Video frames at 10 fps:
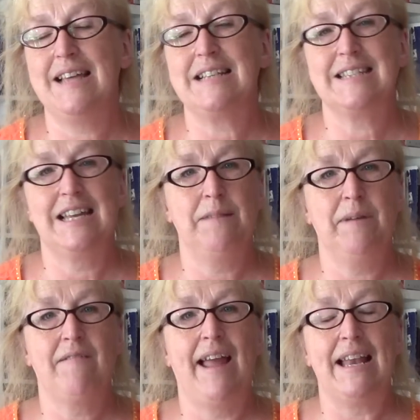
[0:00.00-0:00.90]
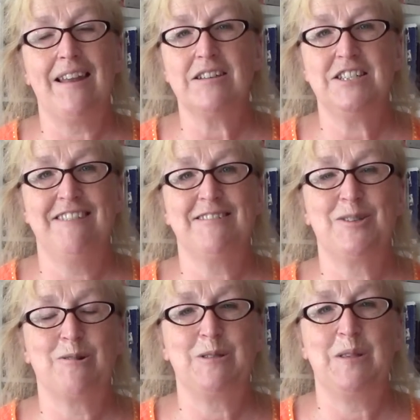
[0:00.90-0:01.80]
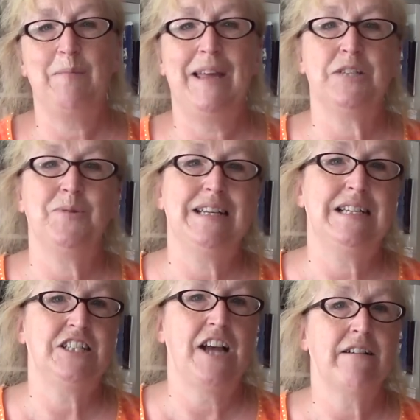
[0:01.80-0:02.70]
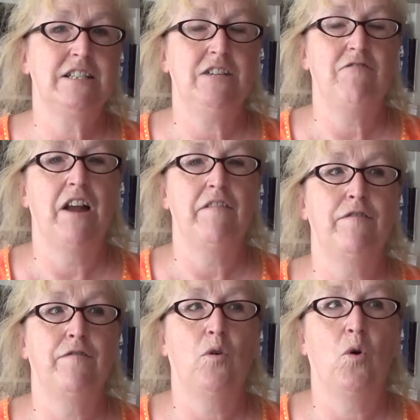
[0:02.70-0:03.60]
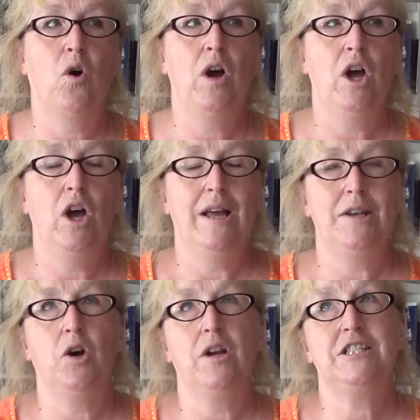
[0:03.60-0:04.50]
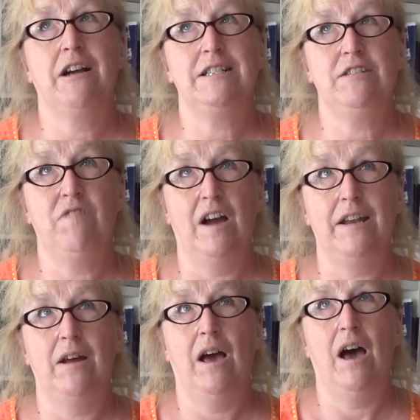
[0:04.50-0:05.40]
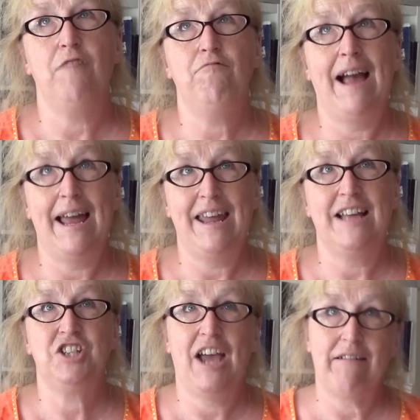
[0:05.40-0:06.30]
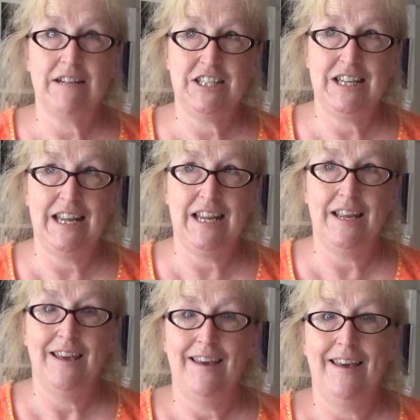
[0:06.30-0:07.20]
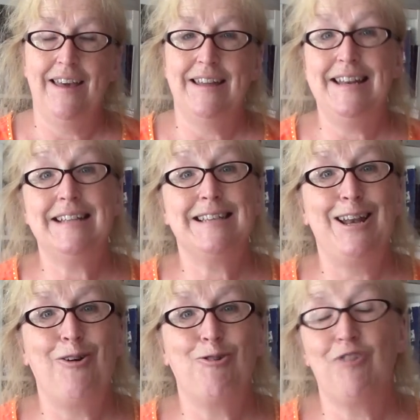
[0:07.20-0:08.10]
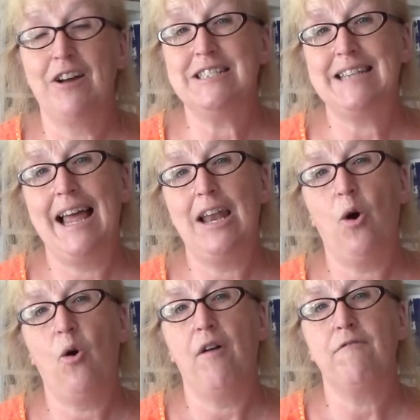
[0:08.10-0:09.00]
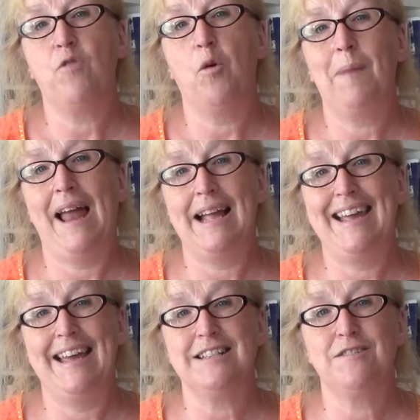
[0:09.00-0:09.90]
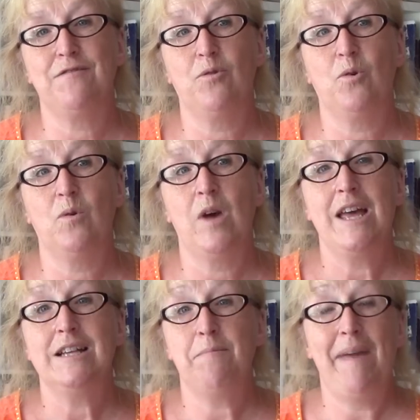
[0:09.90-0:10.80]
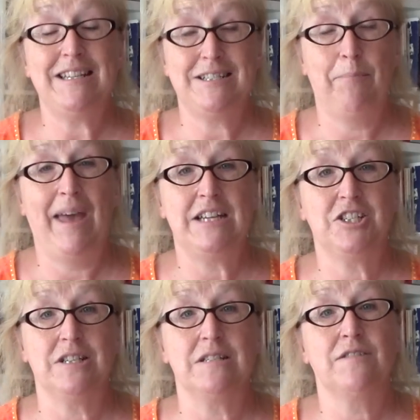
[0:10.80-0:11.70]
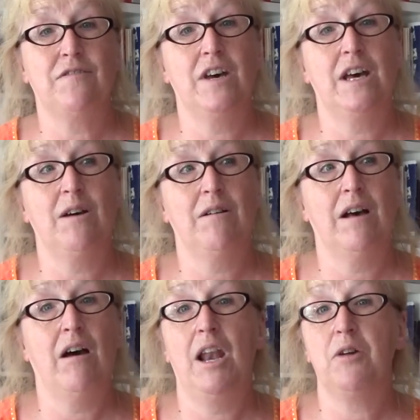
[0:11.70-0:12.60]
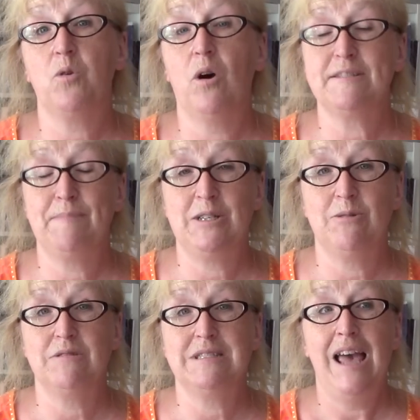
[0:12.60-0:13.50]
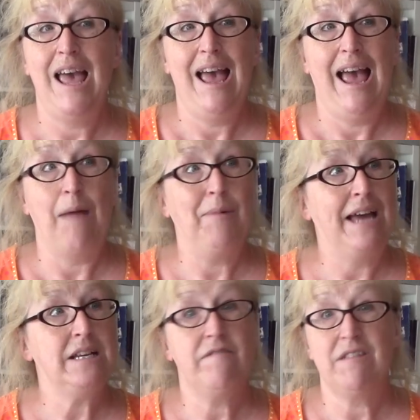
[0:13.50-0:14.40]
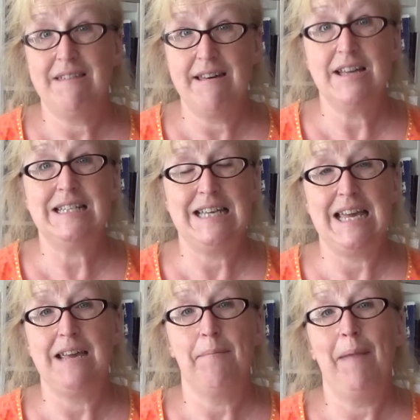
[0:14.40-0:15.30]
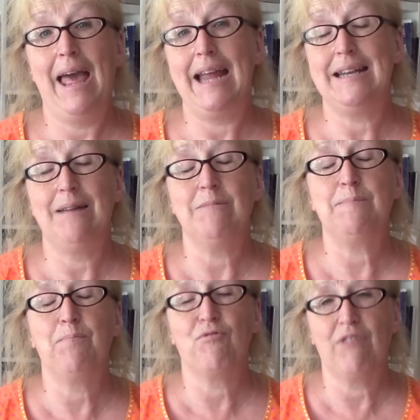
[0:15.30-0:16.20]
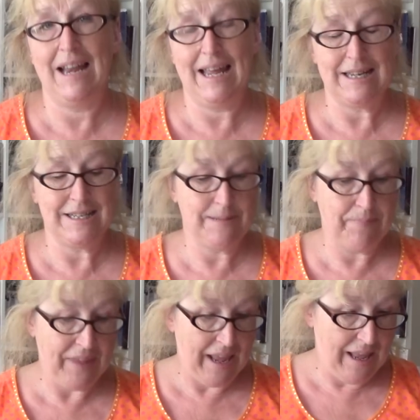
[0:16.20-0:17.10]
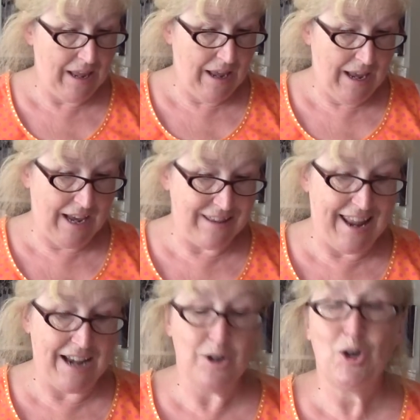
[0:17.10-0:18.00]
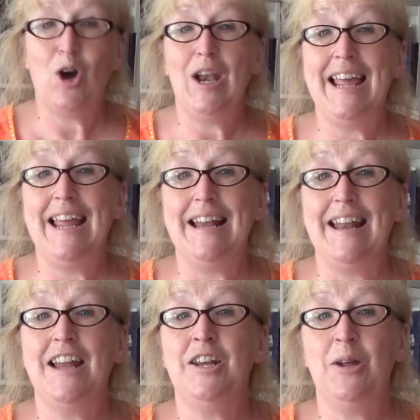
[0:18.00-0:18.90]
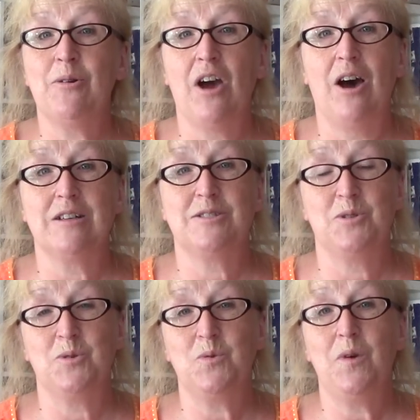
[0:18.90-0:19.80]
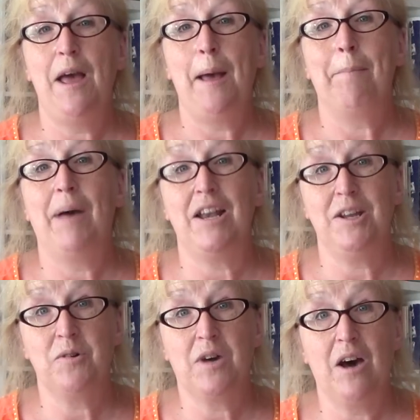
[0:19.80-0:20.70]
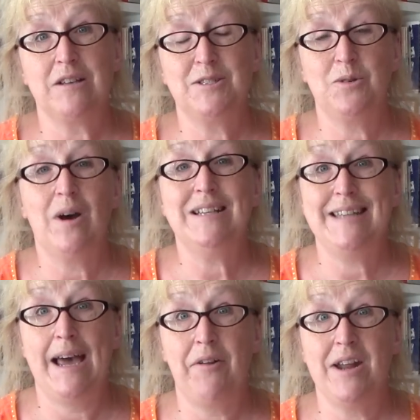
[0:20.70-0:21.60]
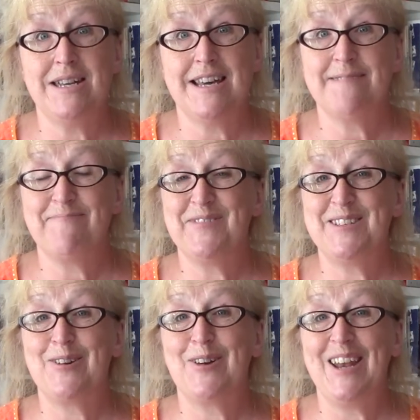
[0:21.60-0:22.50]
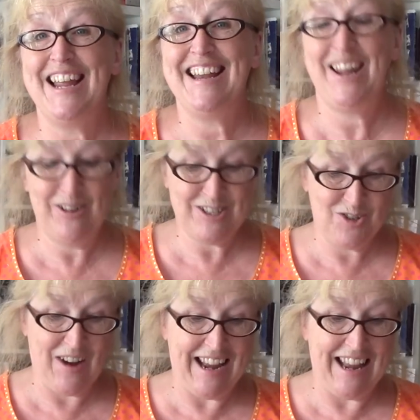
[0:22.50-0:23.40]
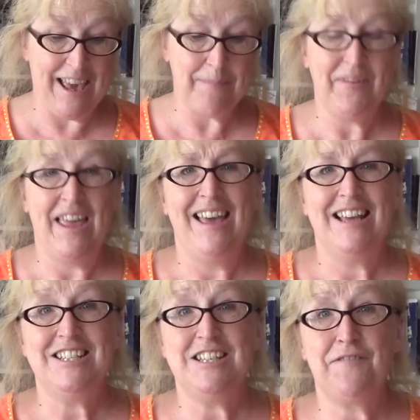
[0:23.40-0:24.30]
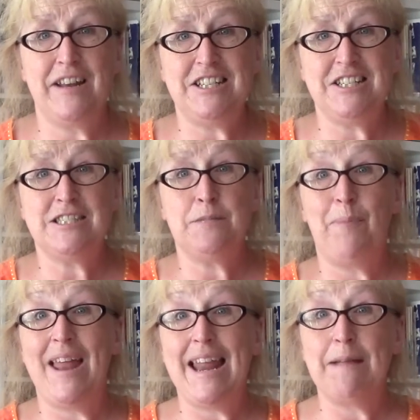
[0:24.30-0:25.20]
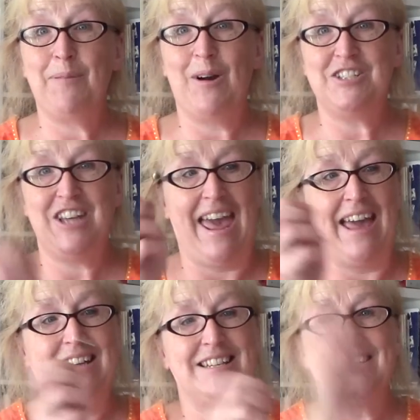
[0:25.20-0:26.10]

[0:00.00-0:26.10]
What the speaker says: That's going to be great. Last year at Socks on the Beach, we did a charity run for, not a charity run, I ran a charity knit along, crochet along for blankets for dementia patients for our local hospitals, and we had over 30 made. It was brilliant. Then Colleen in Newcastle, but Newcastle down under. So Colleen in Australia, she's finished a spinning project.